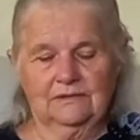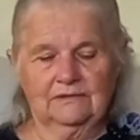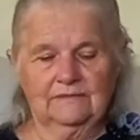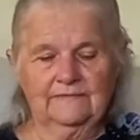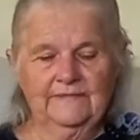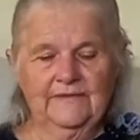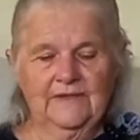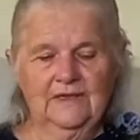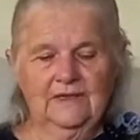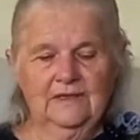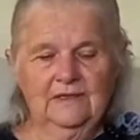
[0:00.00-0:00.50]

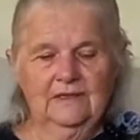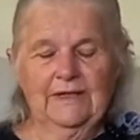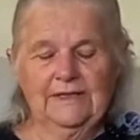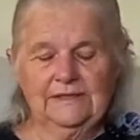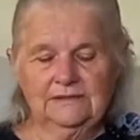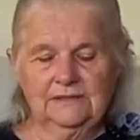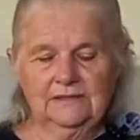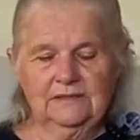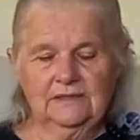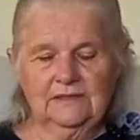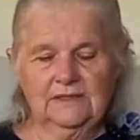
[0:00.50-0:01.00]
So
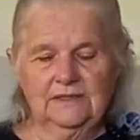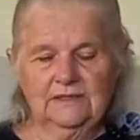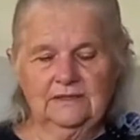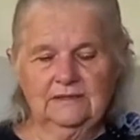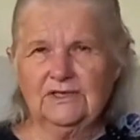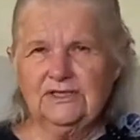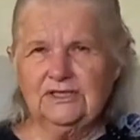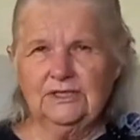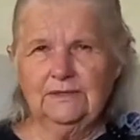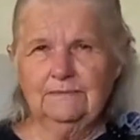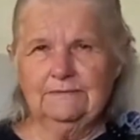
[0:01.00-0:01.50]

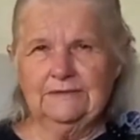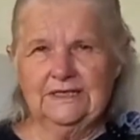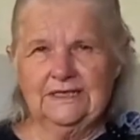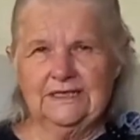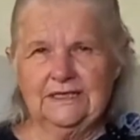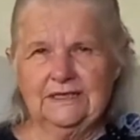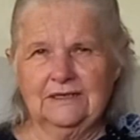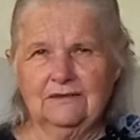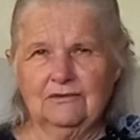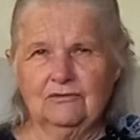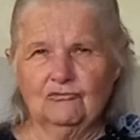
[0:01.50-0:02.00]
basically wash them
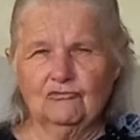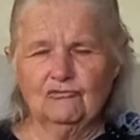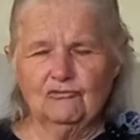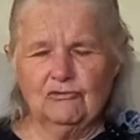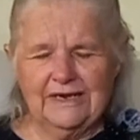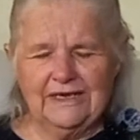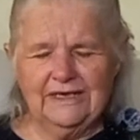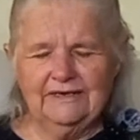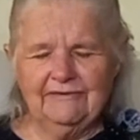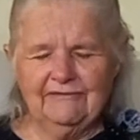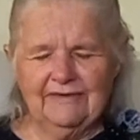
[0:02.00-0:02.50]
clean,
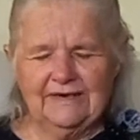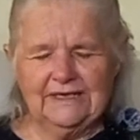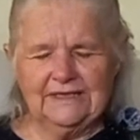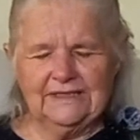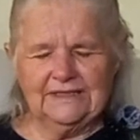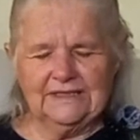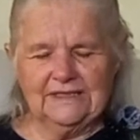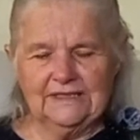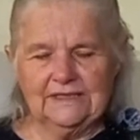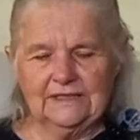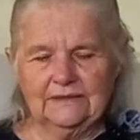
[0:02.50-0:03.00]
really,
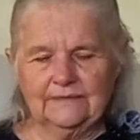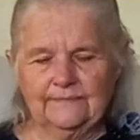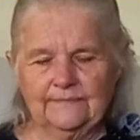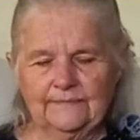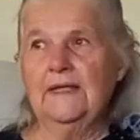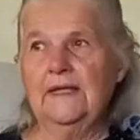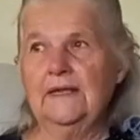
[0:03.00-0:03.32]
really clean.